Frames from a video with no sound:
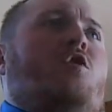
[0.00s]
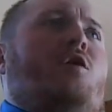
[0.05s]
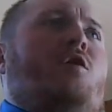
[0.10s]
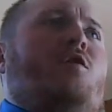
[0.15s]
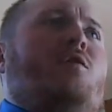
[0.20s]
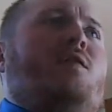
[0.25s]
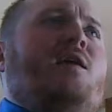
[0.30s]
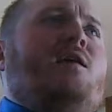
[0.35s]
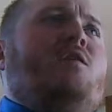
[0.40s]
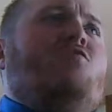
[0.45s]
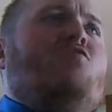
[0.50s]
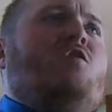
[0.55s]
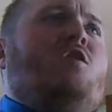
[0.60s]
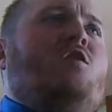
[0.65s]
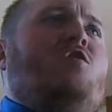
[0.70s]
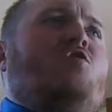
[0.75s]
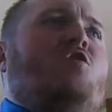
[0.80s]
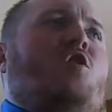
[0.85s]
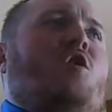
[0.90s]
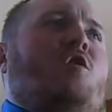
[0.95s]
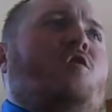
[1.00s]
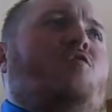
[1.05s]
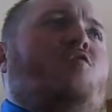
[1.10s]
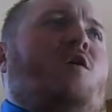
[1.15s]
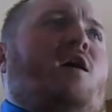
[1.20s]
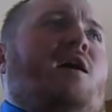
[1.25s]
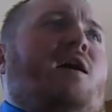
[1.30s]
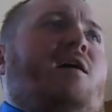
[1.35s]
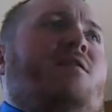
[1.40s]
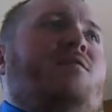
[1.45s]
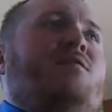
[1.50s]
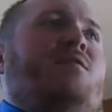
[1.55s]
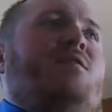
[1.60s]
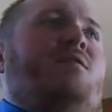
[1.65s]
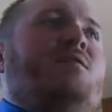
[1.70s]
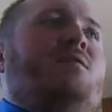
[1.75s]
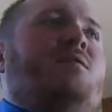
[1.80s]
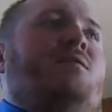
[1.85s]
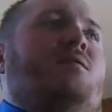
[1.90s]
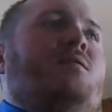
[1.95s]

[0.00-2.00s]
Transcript: cooler than traditional hard drives.